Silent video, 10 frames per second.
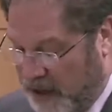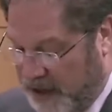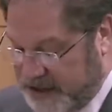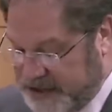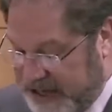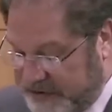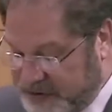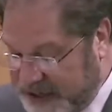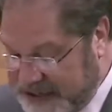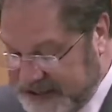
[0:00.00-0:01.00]
Our staff
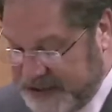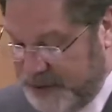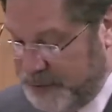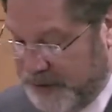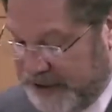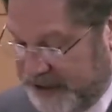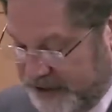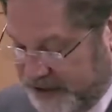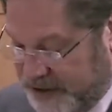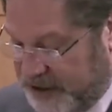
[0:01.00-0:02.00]
tries to
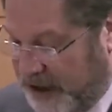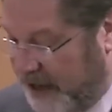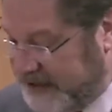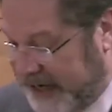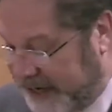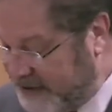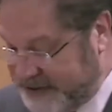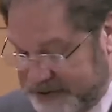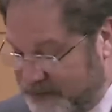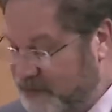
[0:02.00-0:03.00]

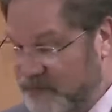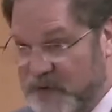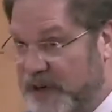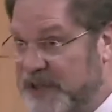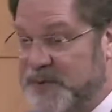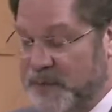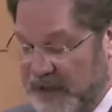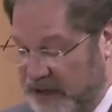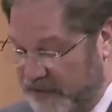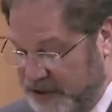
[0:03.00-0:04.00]
contact various
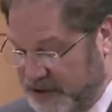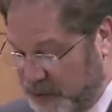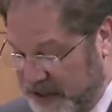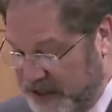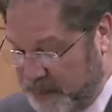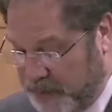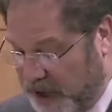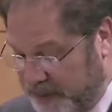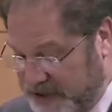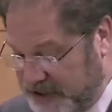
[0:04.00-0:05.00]
individuals within
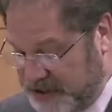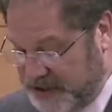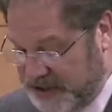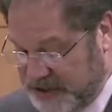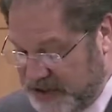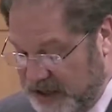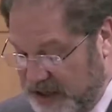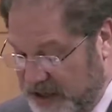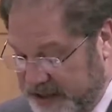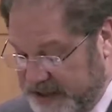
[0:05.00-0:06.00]
departments to assist
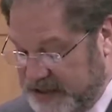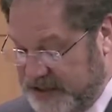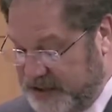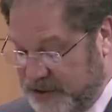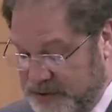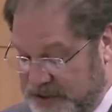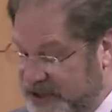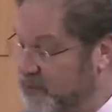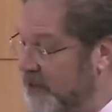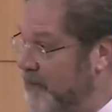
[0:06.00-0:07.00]

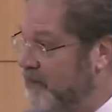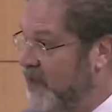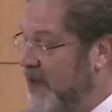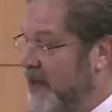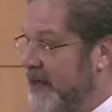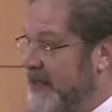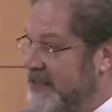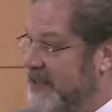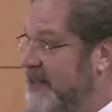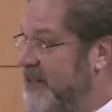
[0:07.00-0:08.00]
constituents, but in
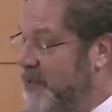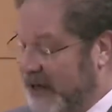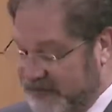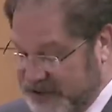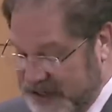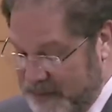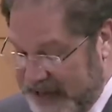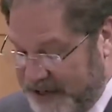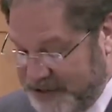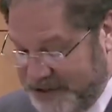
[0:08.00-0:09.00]
cities we have city
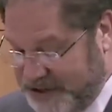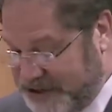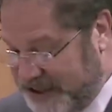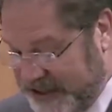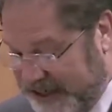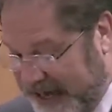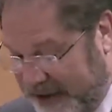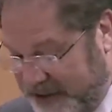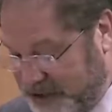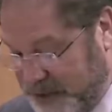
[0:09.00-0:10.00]
managers, in
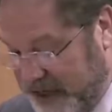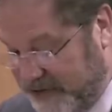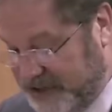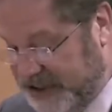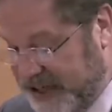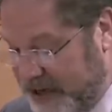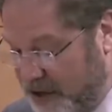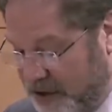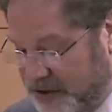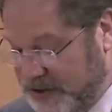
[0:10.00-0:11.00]
counties we have
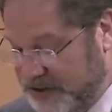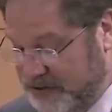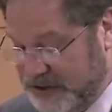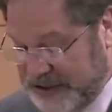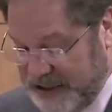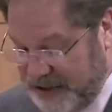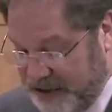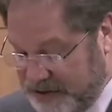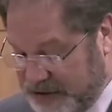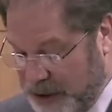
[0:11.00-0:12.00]
CAOs and
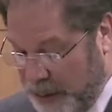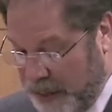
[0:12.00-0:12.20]
CEOs,